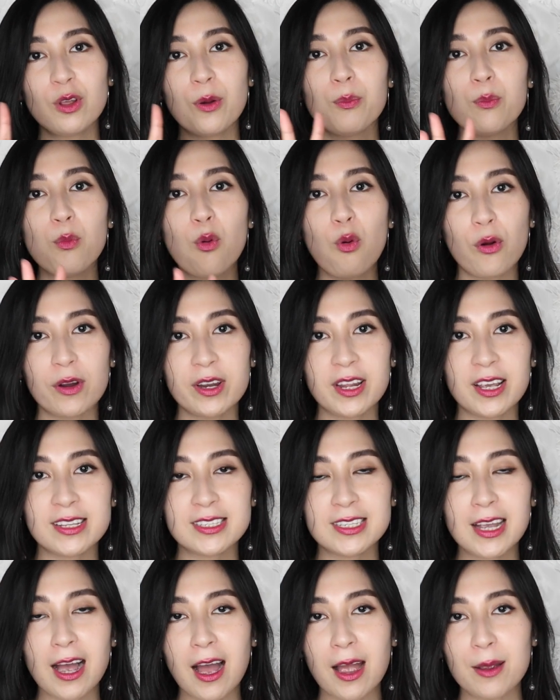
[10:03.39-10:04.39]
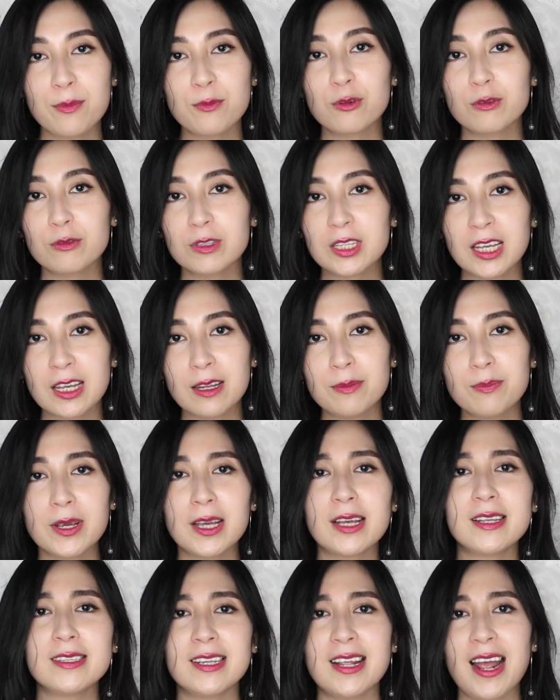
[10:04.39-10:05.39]
the morning time routine
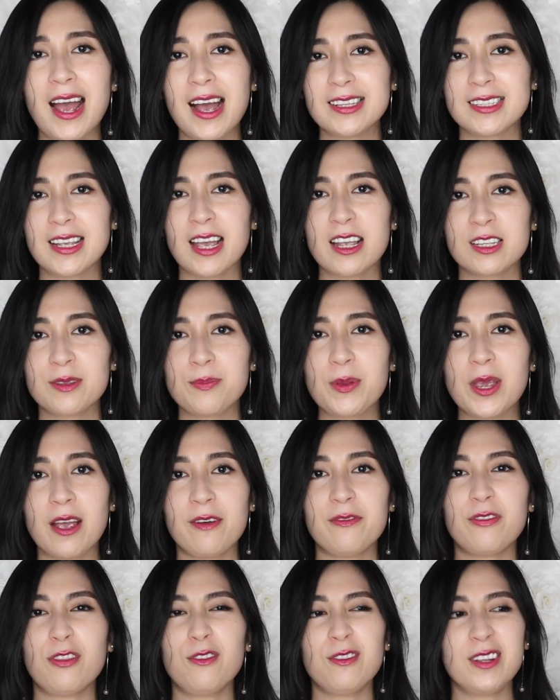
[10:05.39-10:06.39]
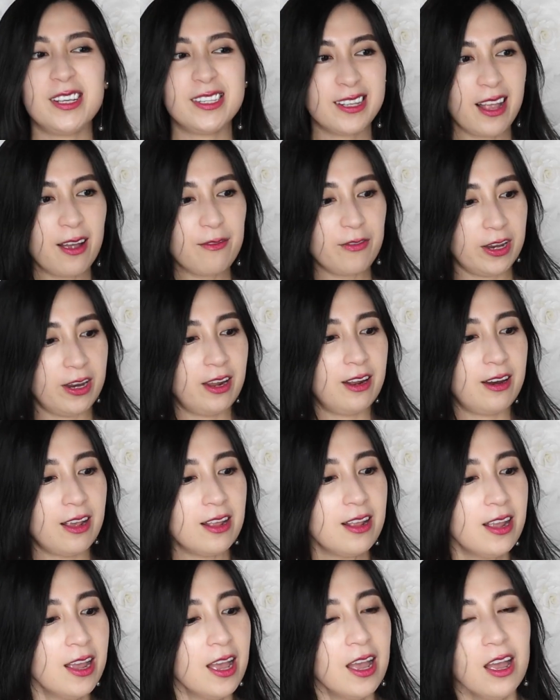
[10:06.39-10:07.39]
because it has SPF 37 in
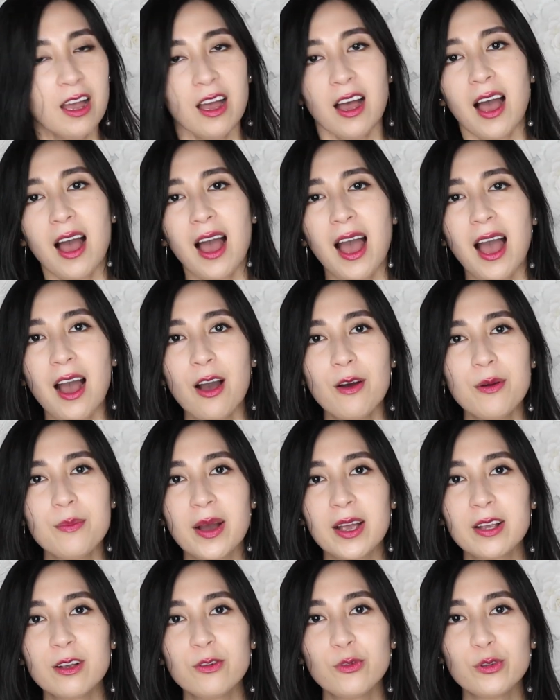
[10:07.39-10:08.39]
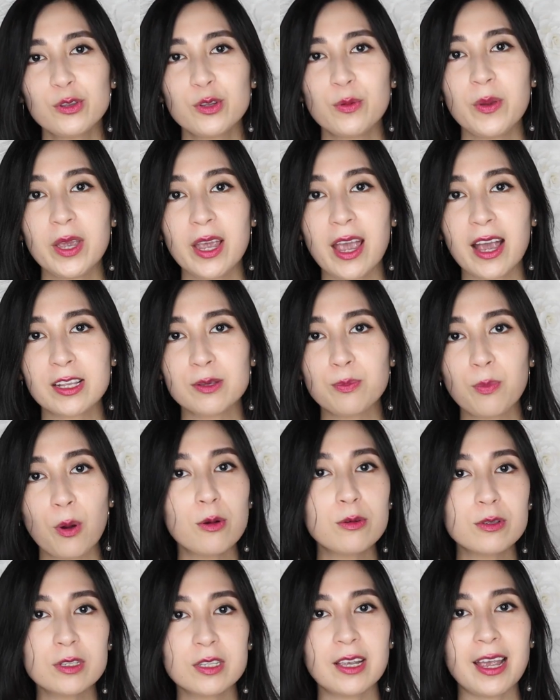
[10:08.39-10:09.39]
it. How am I going to be
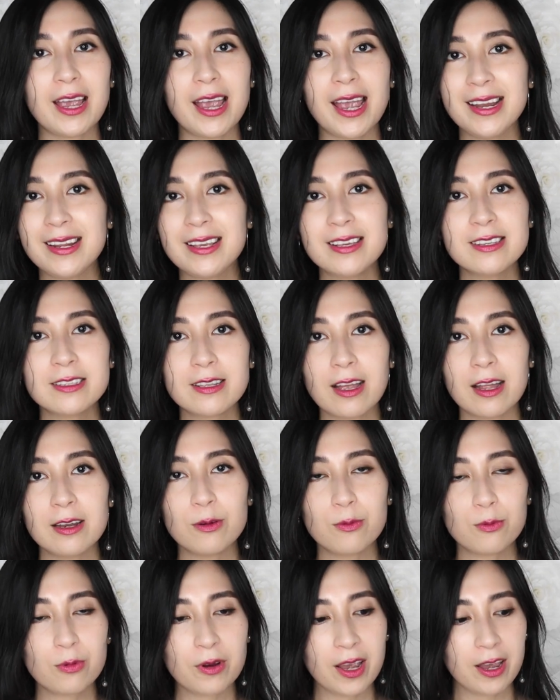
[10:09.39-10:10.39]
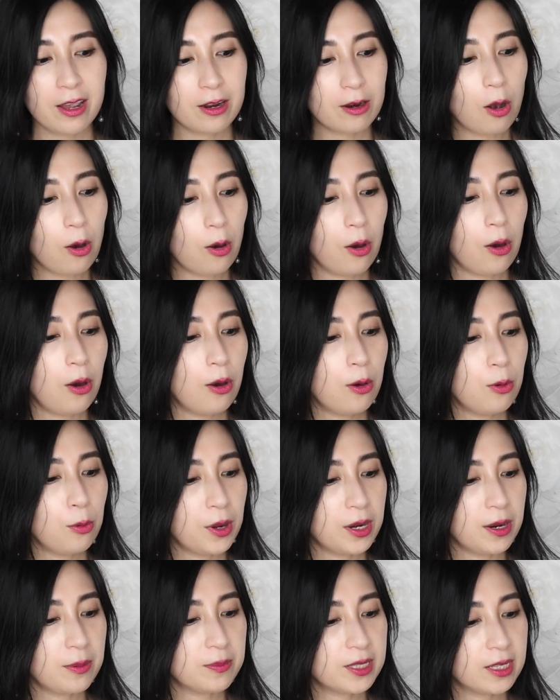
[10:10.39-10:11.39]
exposed to any sun ray at all
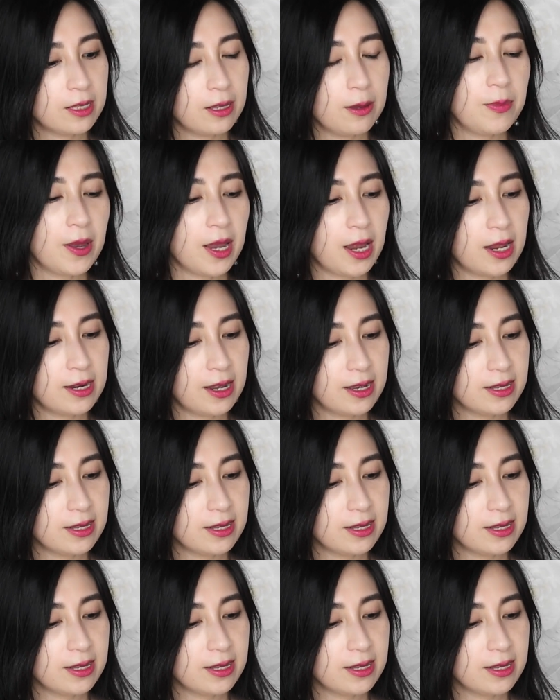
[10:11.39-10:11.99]
when I'm sleeping at